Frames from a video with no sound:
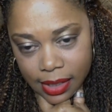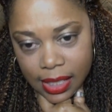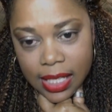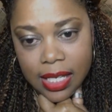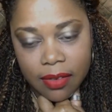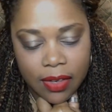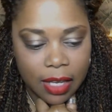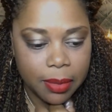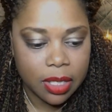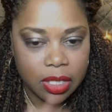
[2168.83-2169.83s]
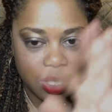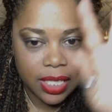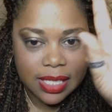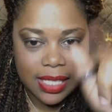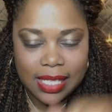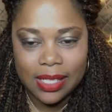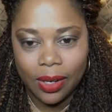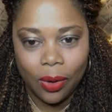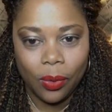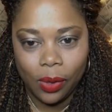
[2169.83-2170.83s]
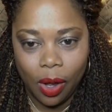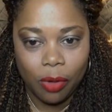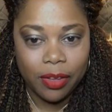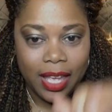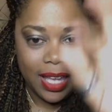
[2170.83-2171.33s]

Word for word: He give Amy a hug and sees her on off.